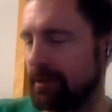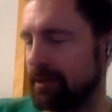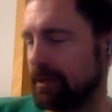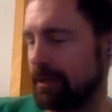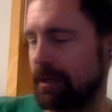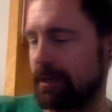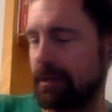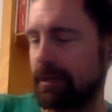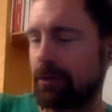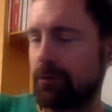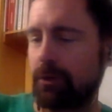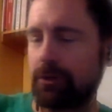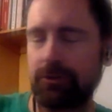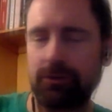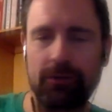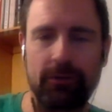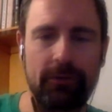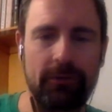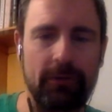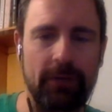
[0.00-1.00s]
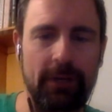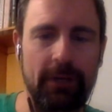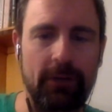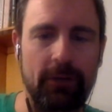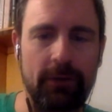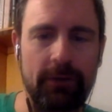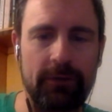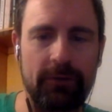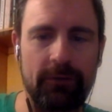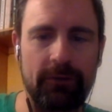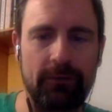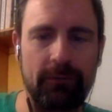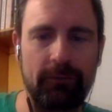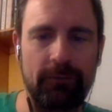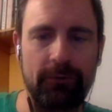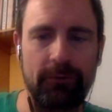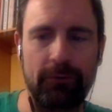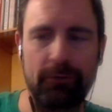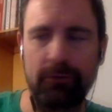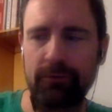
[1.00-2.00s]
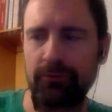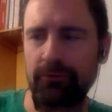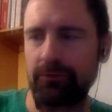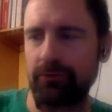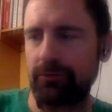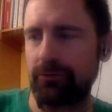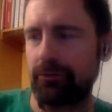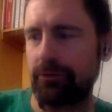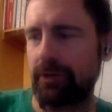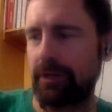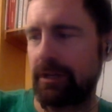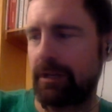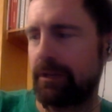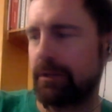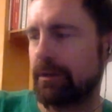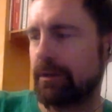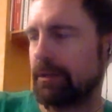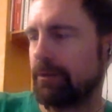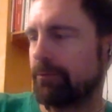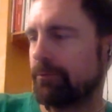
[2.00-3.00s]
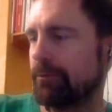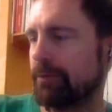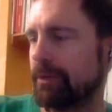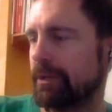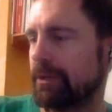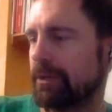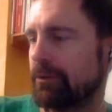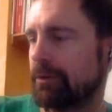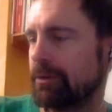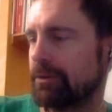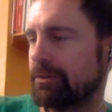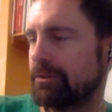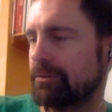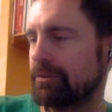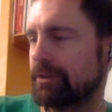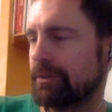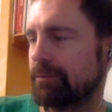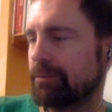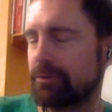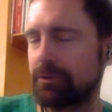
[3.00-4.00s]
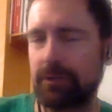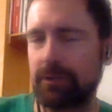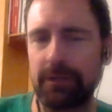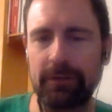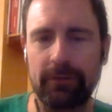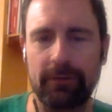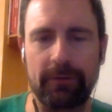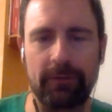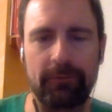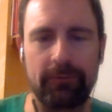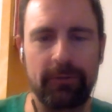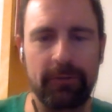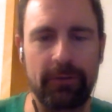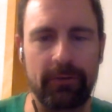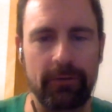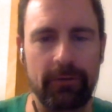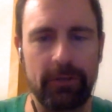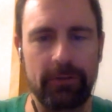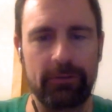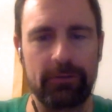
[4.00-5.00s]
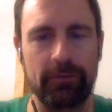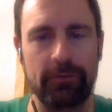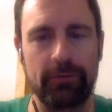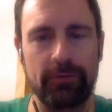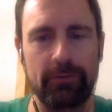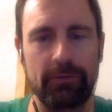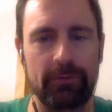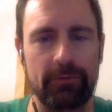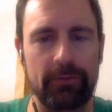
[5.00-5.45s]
Got any question? Any questions from viewers, or any questions on particular configurations